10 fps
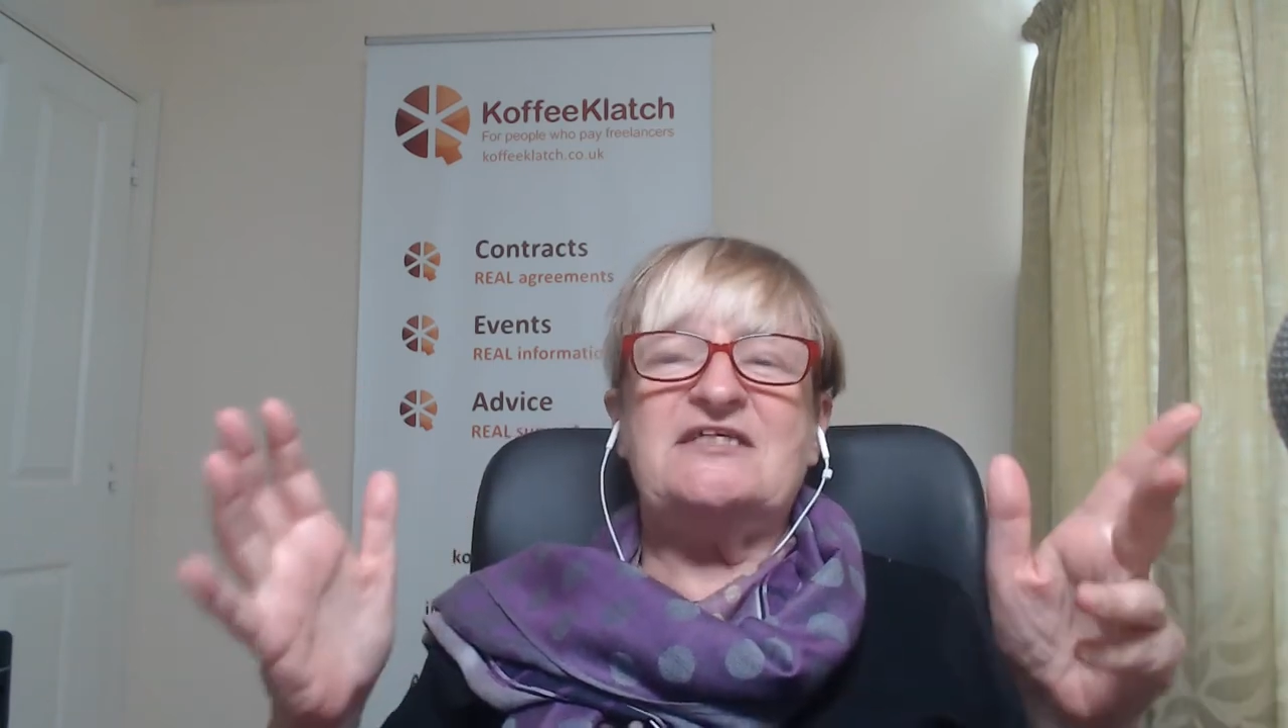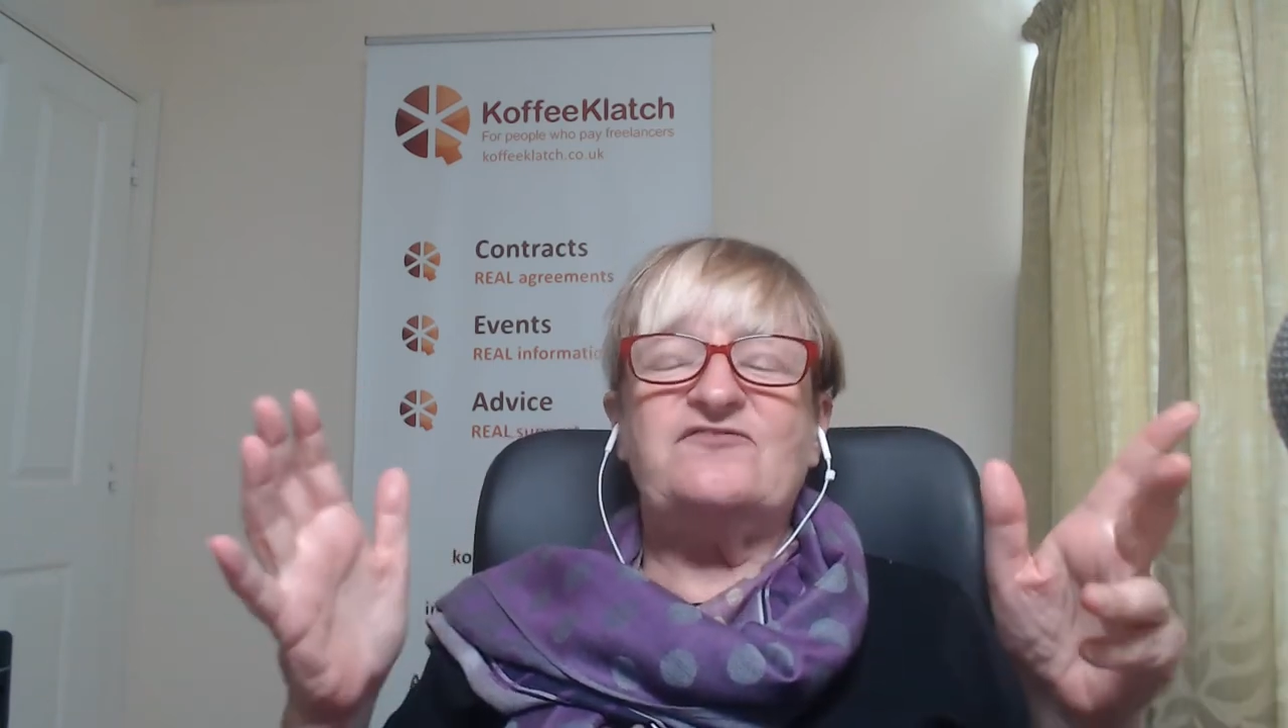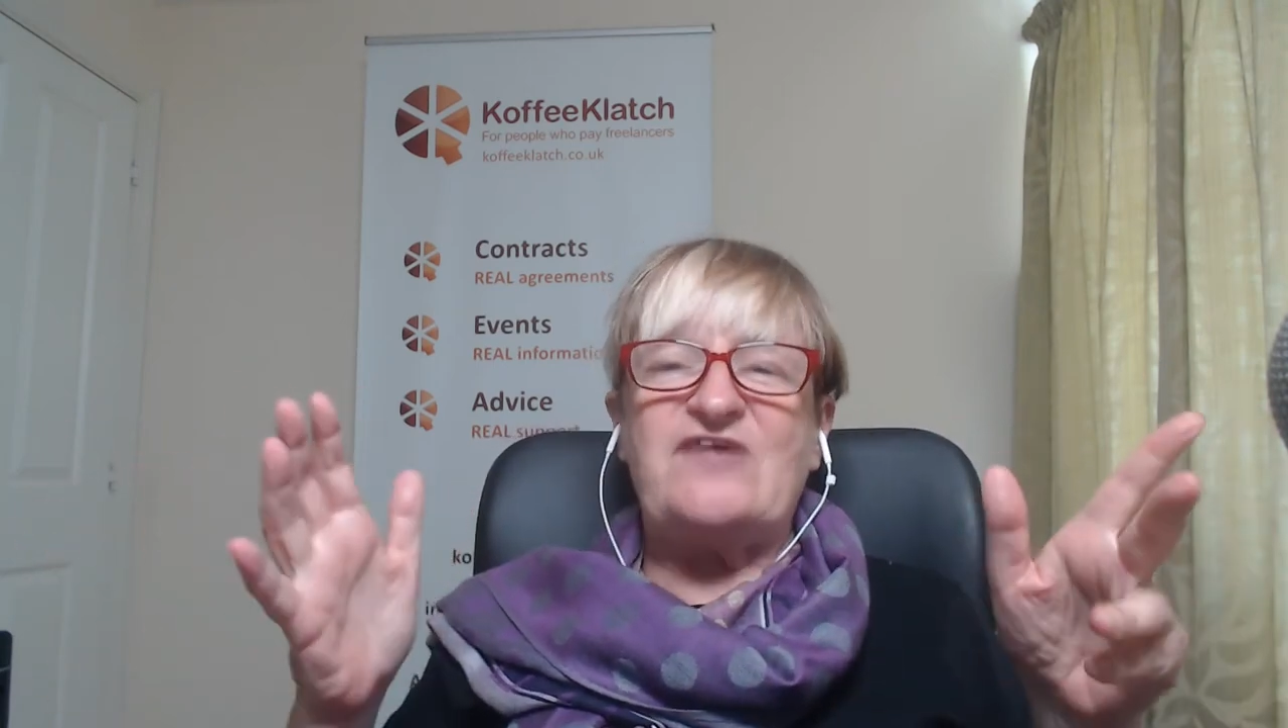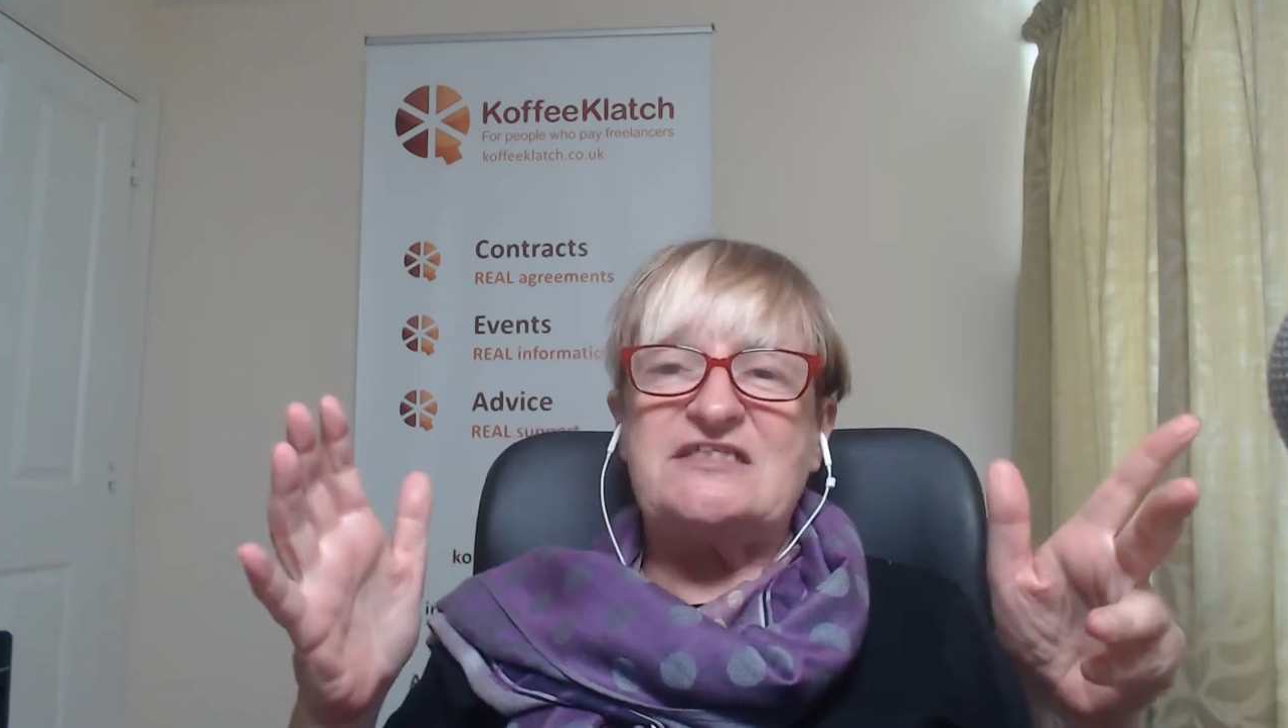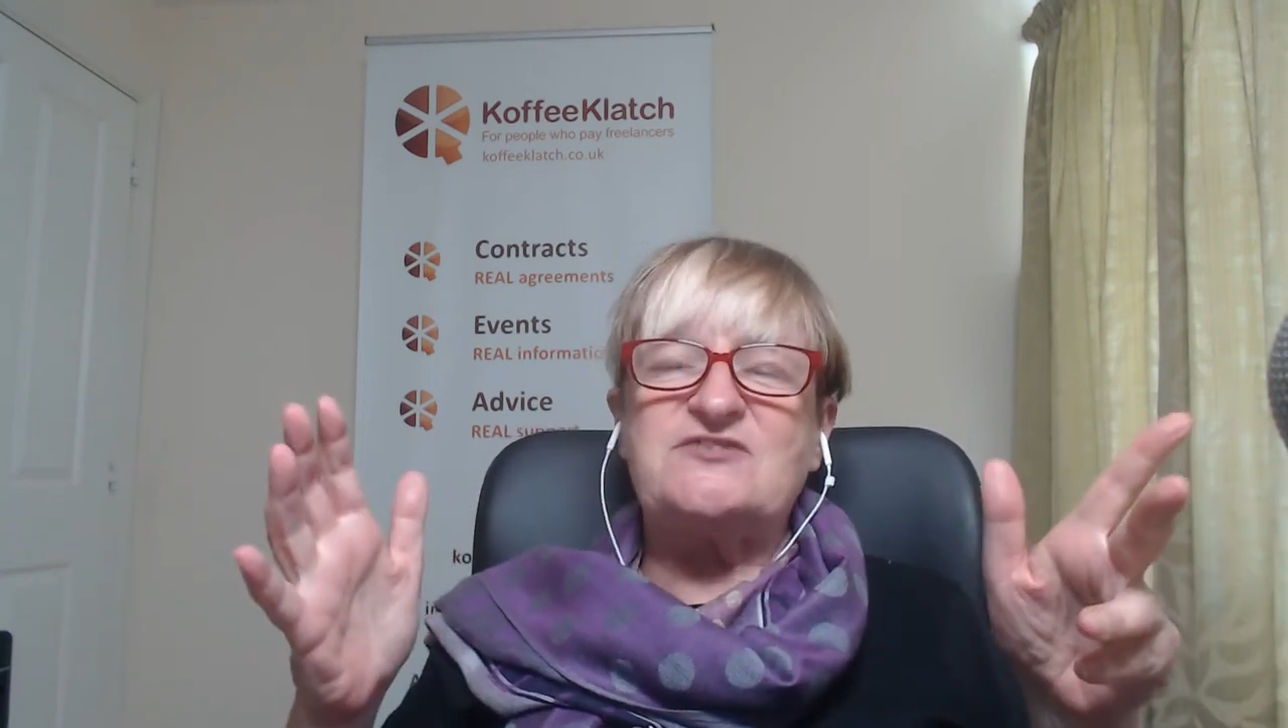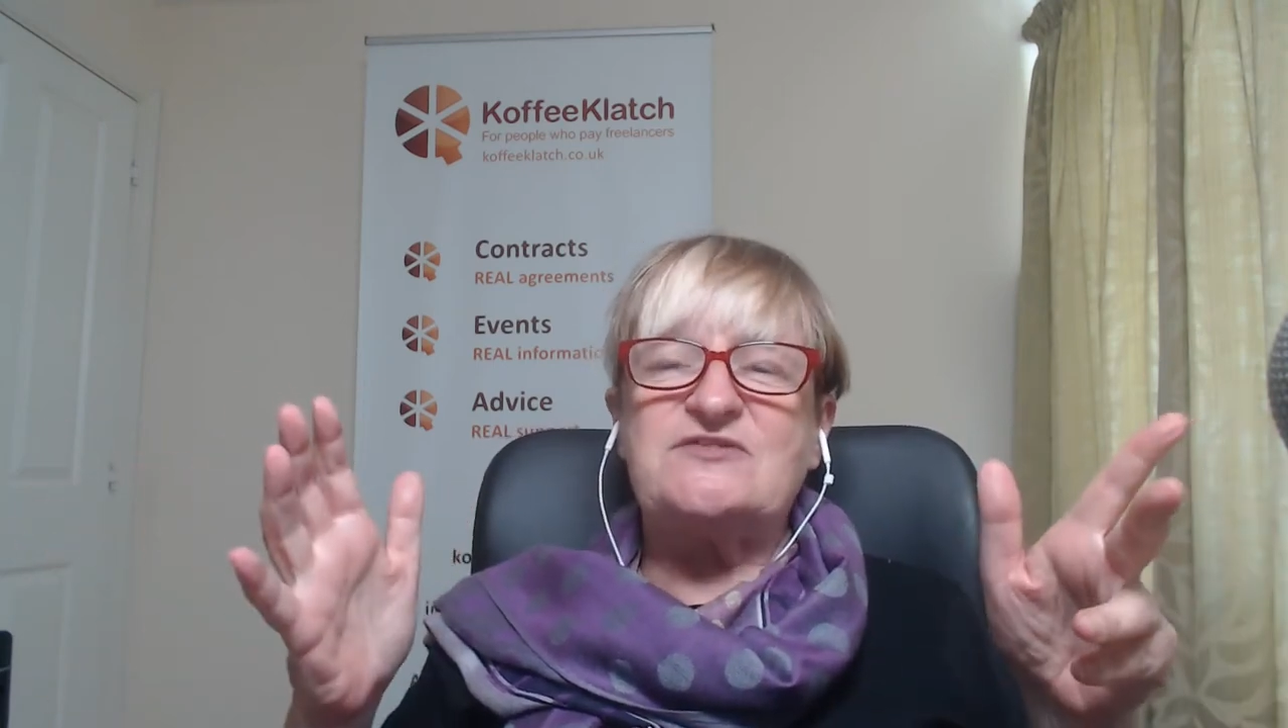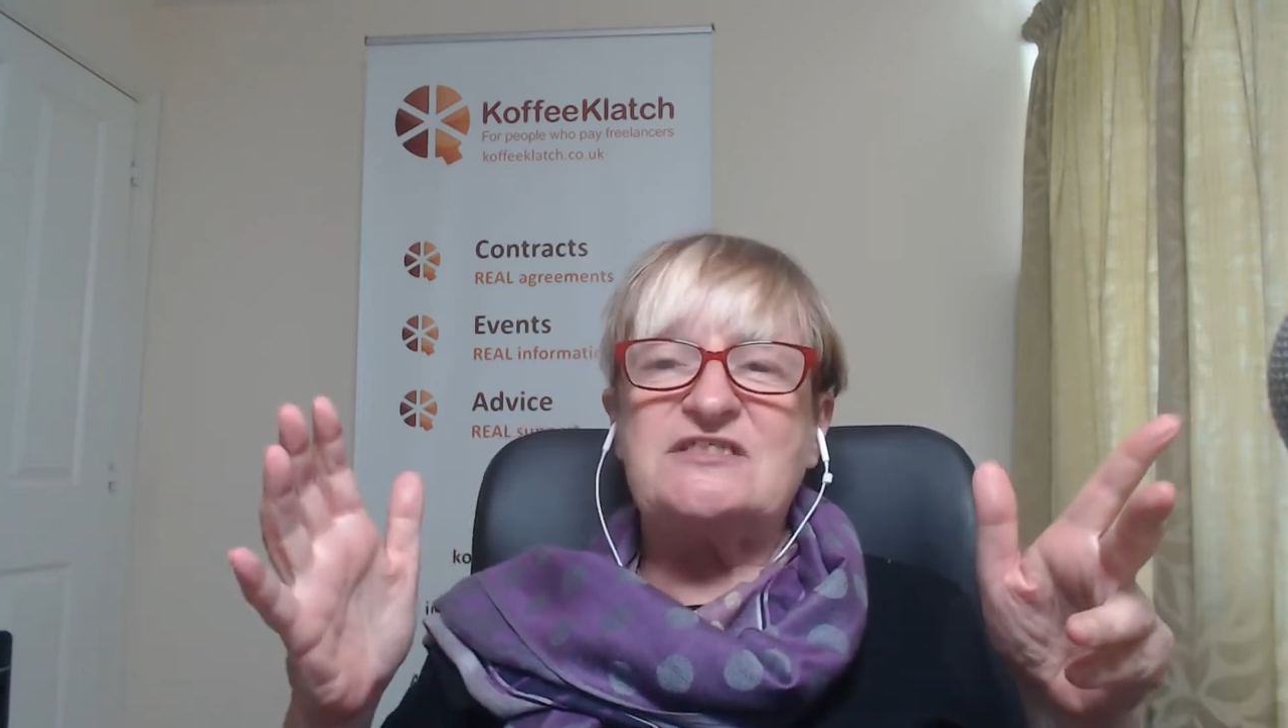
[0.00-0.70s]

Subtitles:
faced with